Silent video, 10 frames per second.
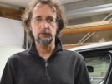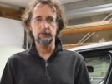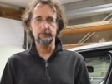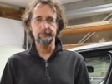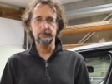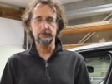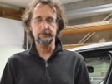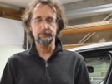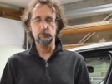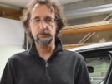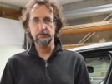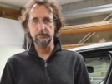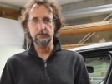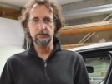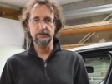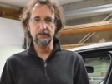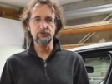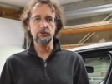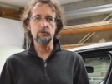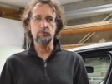um, uh, or in, in the
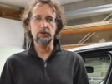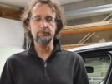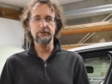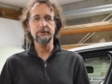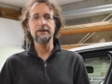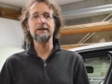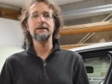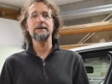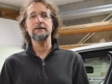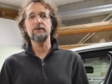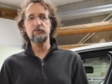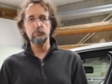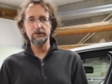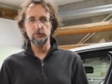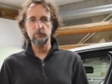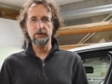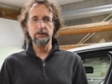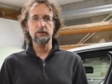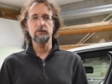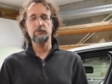engine compartment. This went
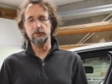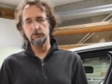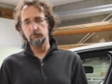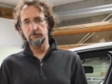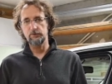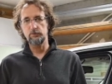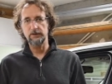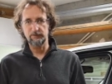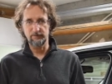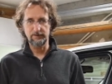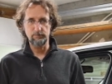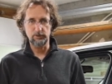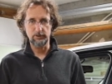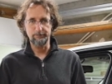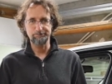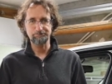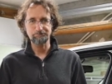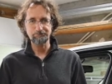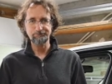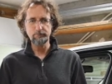away starting with the 2009 model.
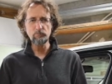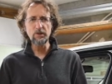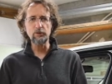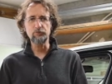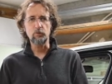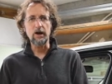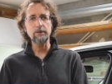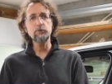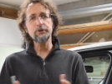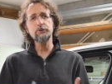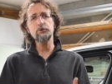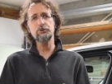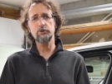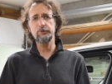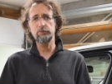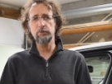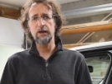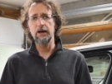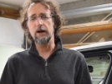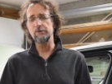So I'm going to show you
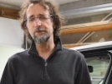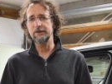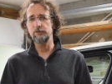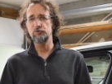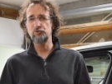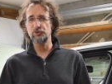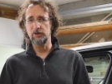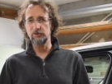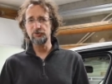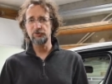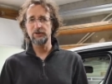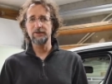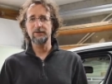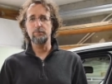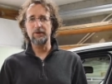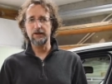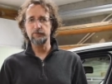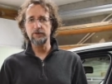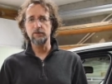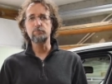how you can charge the
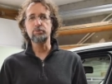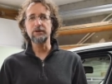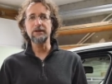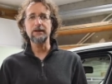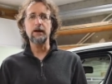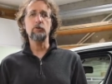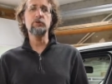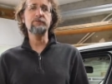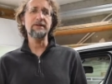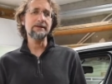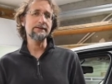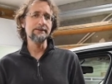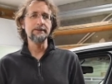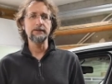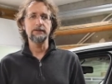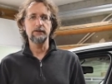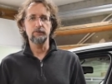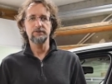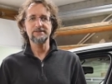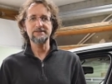battery and bring it out of that
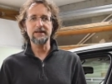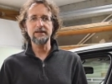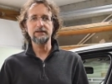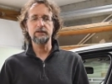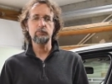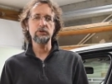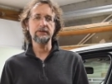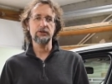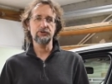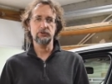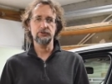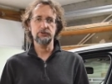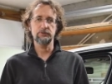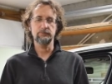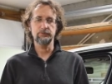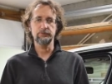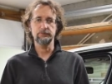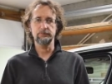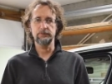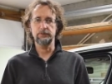uh, state that it will not charge your, your
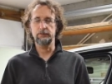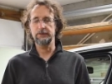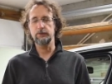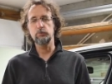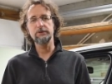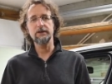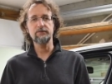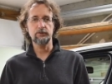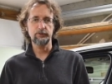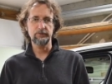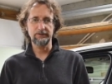uh, that it will not start your